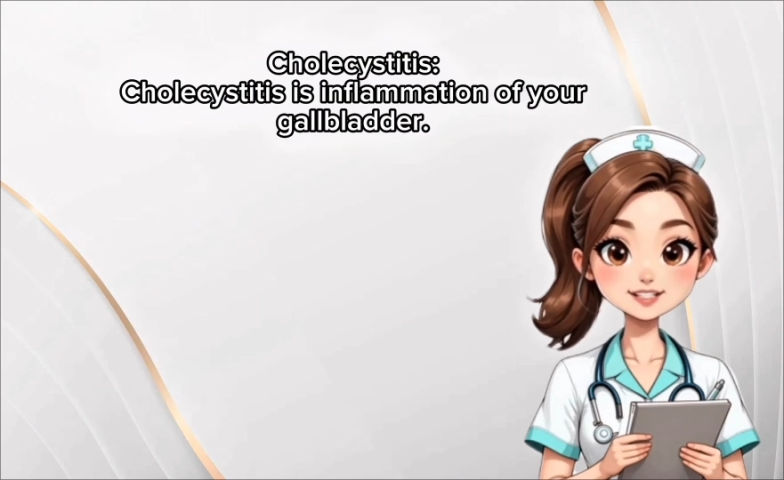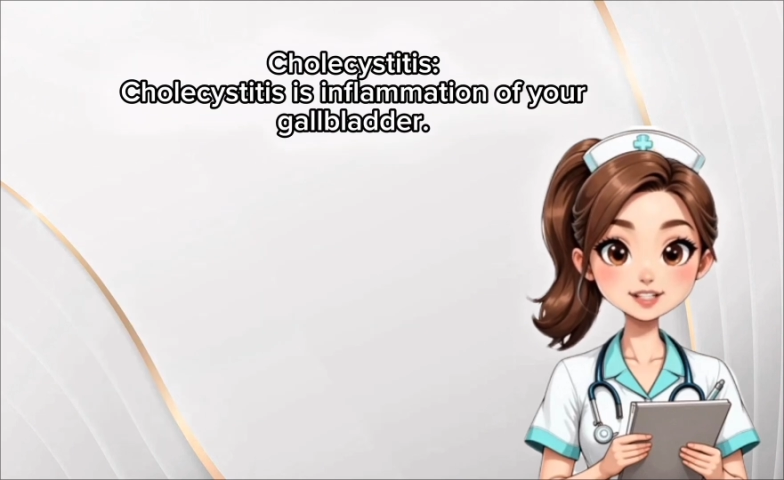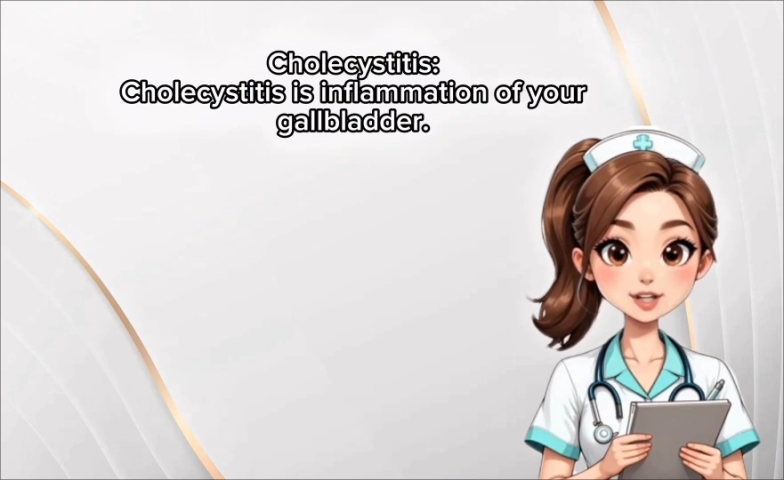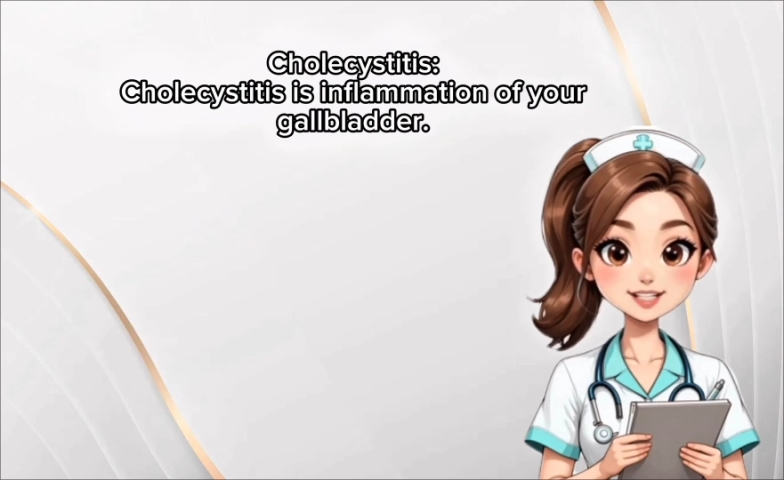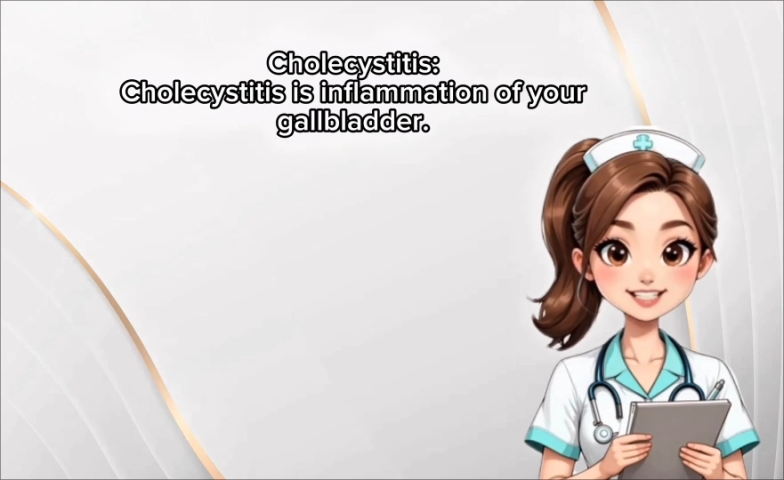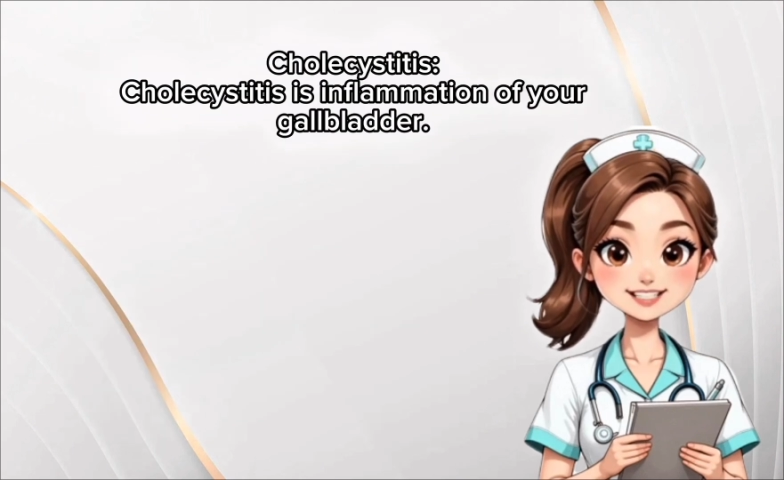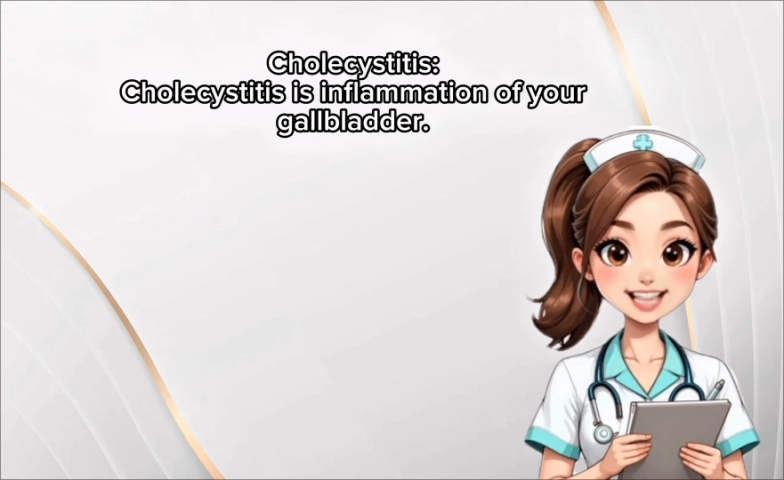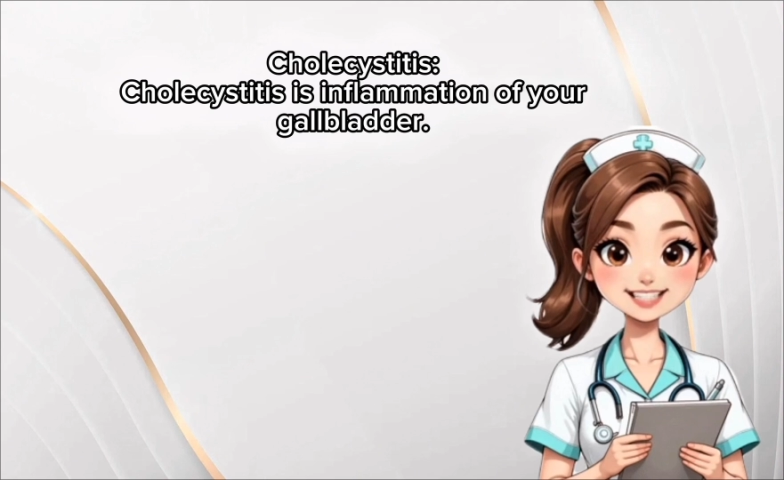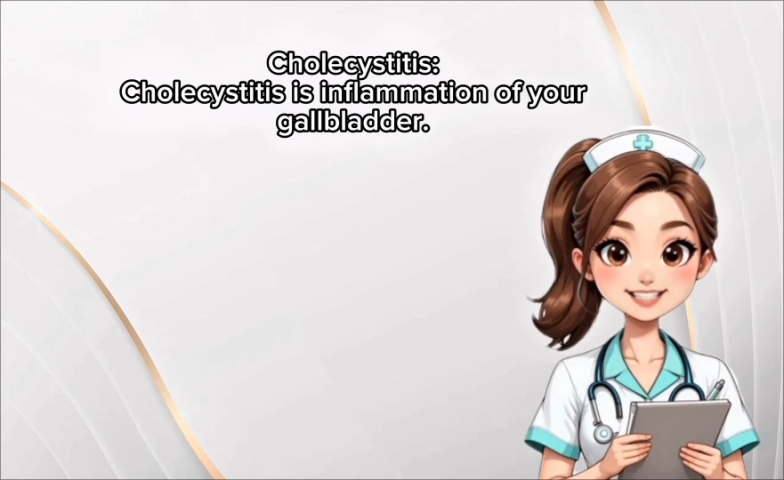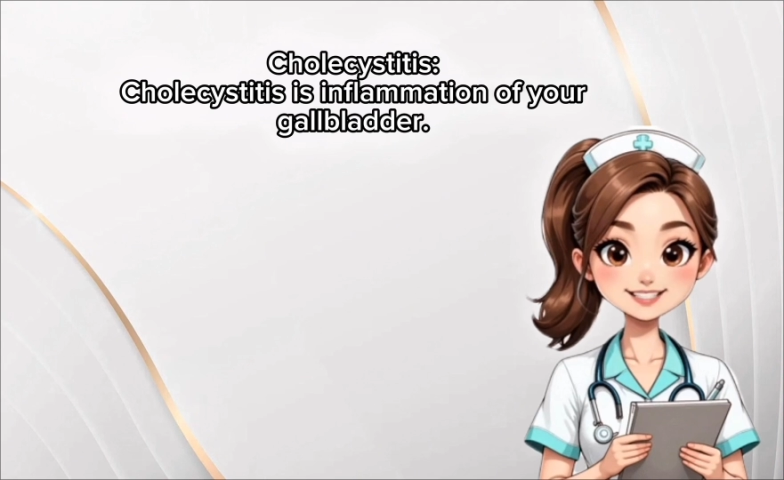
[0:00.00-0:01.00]

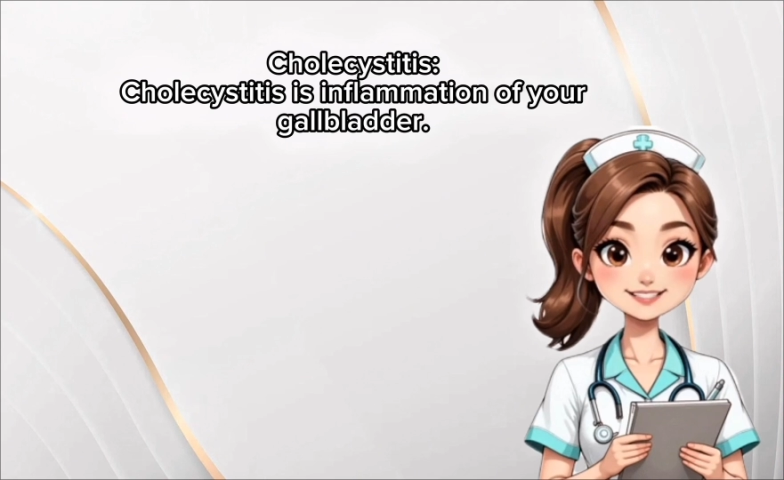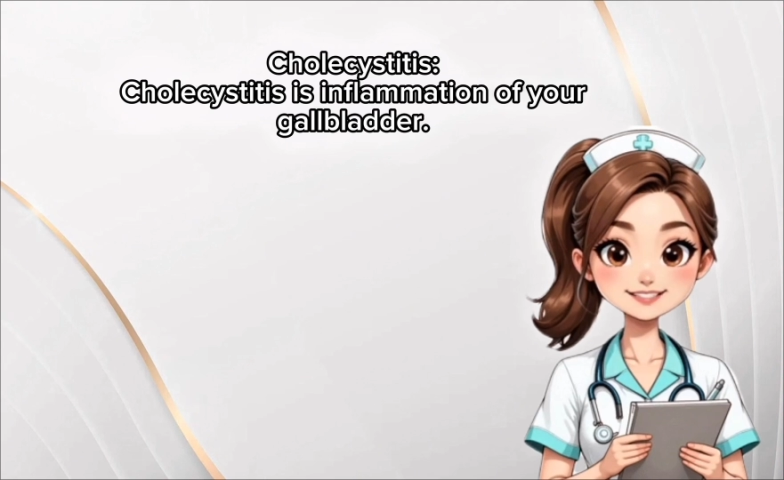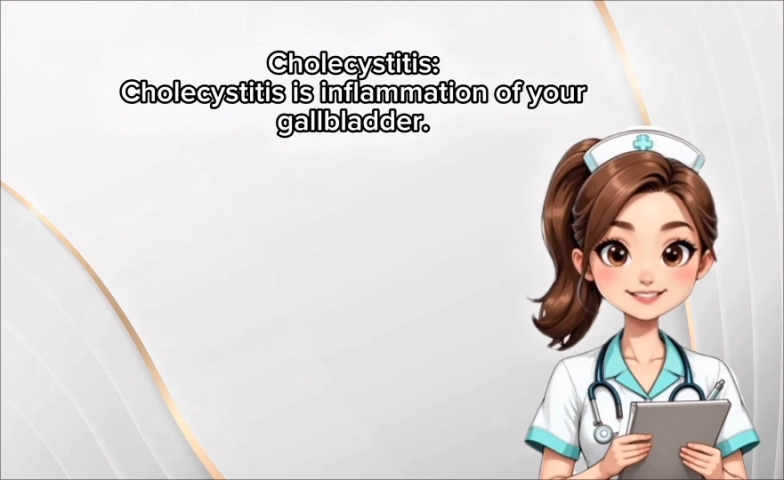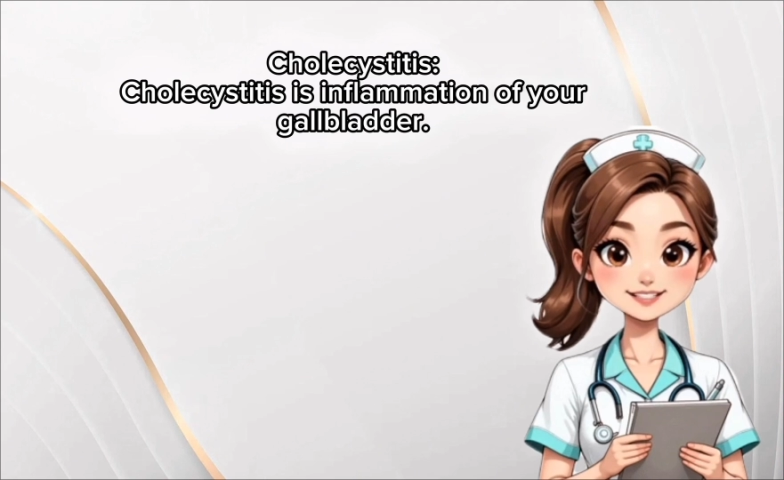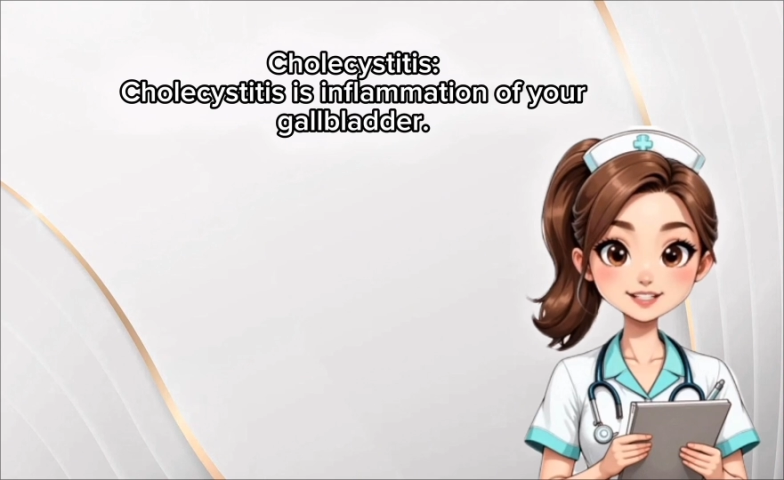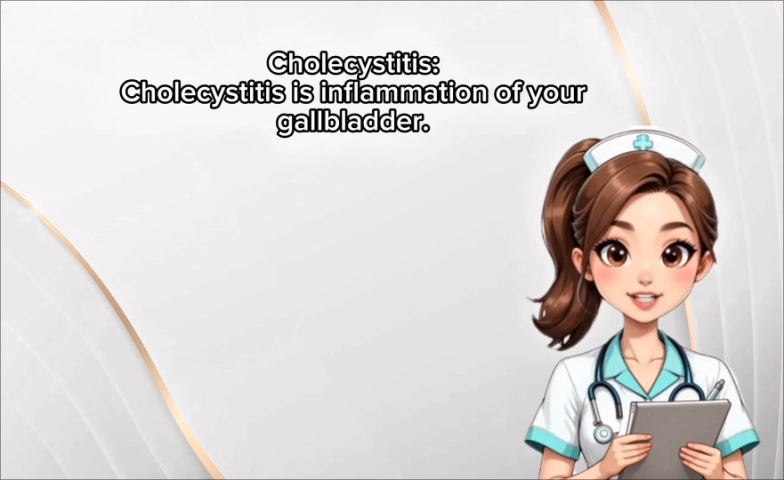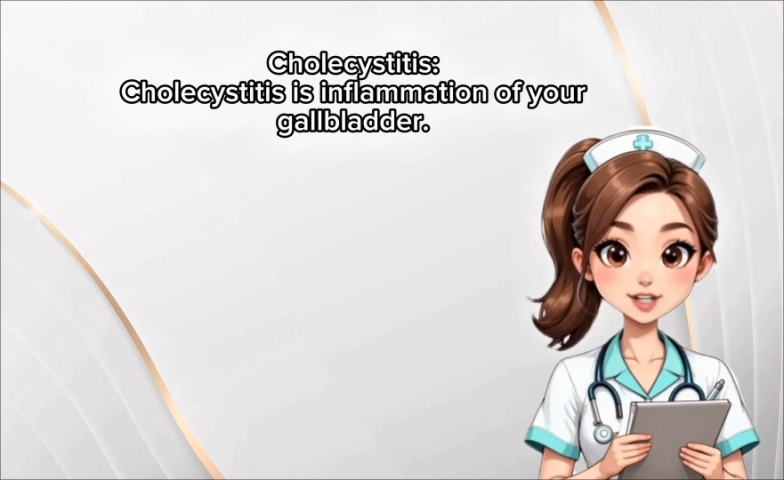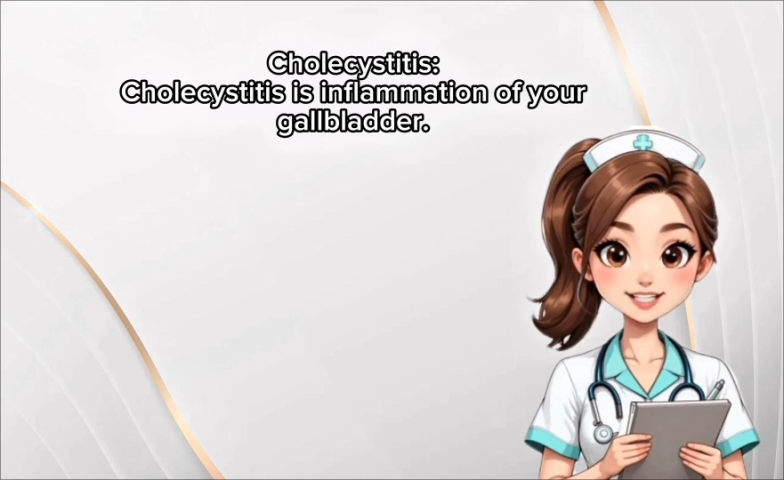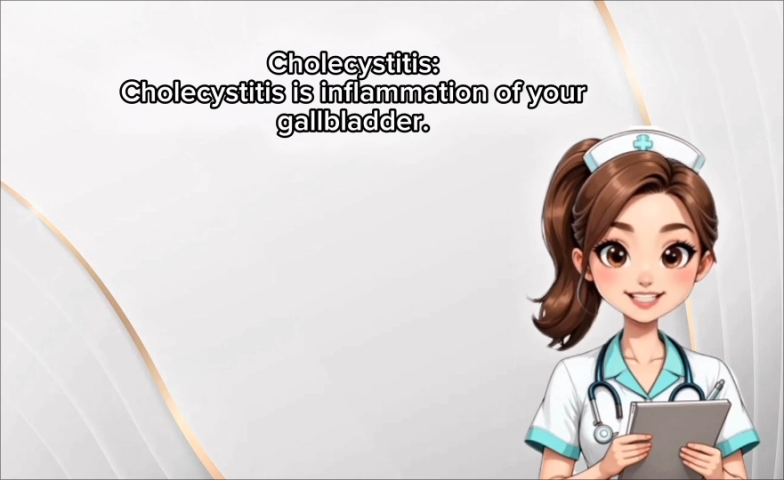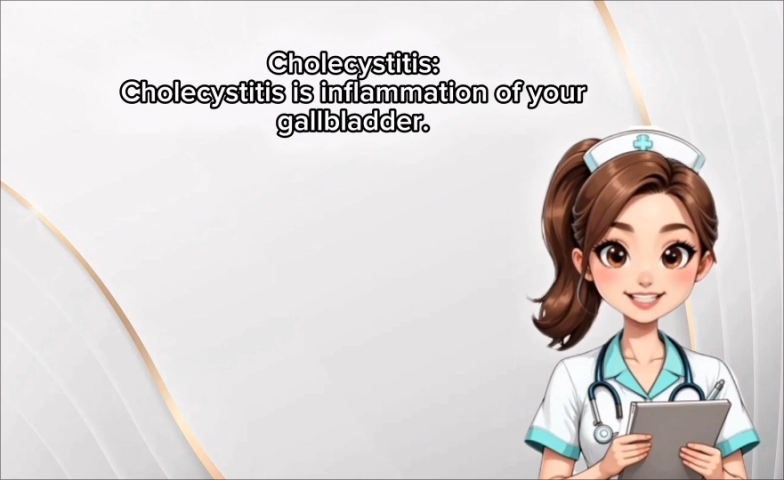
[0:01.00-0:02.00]
Cholecystitis.
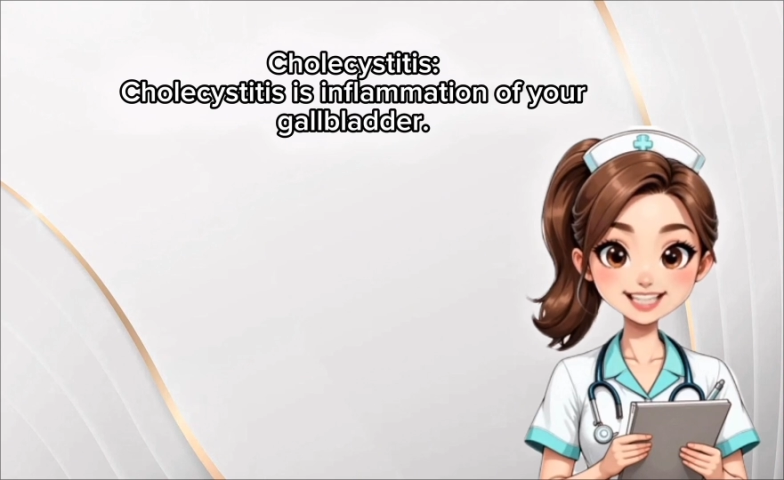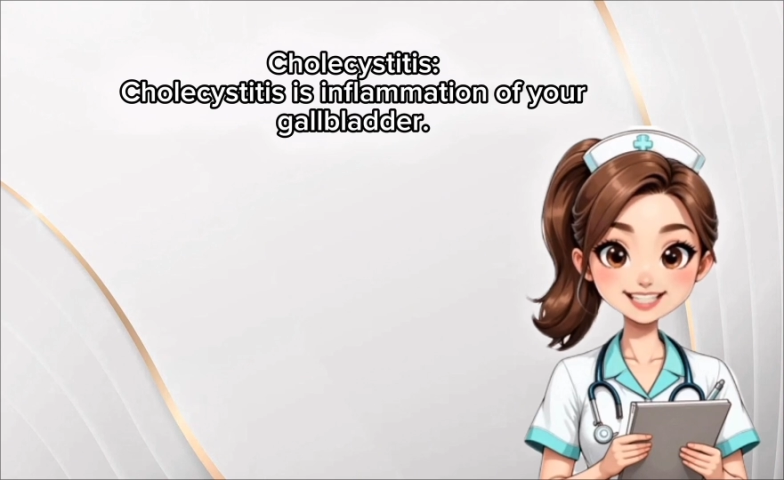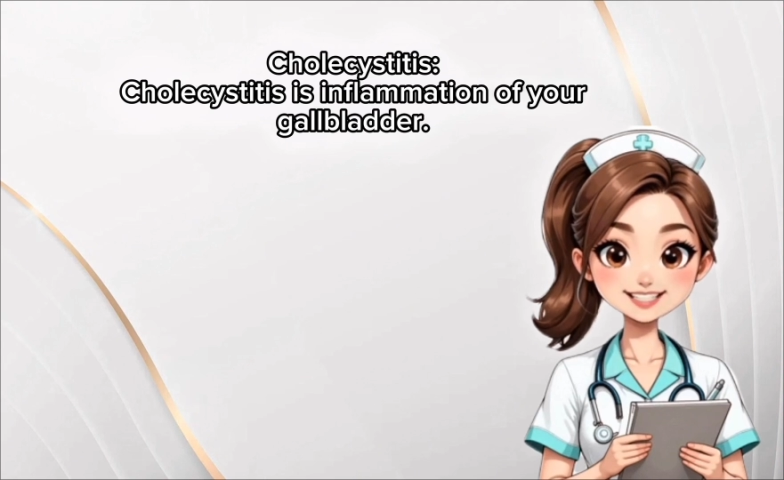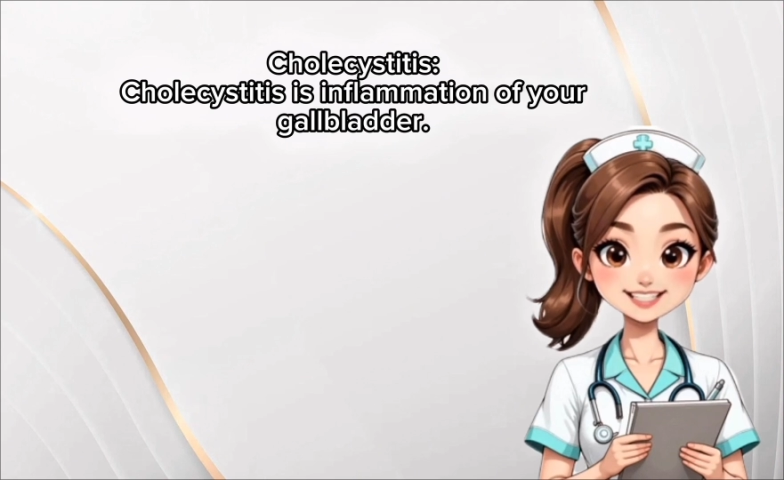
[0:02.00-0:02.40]
Cholecystitis